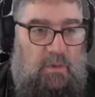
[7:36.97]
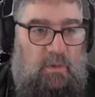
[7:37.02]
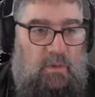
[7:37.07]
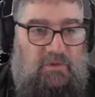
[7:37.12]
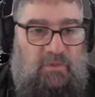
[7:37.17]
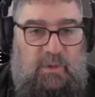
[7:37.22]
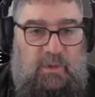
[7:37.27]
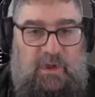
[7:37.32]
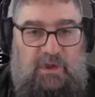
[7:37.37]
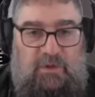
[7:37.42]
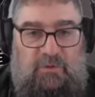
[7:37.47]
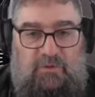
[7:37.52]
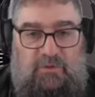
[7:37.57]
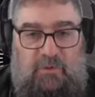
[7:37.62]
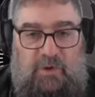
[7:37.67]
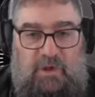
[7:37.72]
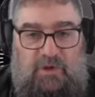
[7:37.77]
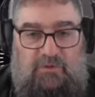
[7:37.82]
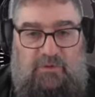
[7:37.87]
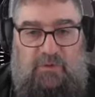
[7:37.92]
Once we get
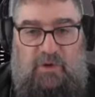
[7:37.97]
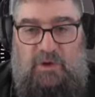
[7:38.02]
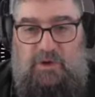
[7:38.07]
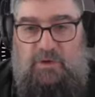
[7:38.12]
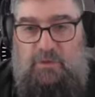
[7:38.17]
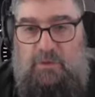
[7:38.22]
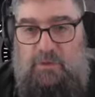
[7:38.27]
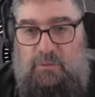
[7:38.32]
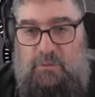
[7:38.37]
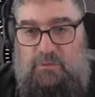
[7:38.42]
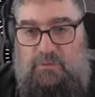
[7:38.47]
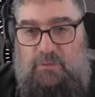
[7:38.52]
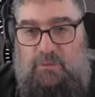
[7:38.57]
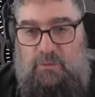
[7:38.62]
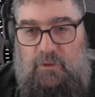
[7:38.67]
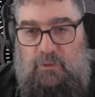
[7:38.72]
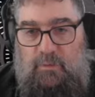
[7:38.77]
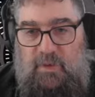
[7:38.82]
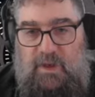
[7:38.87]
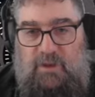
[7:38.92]
onto our train, I'll
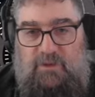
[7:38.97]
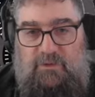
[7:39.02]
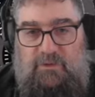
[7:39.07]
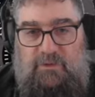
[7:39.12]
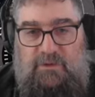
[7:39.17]
talk about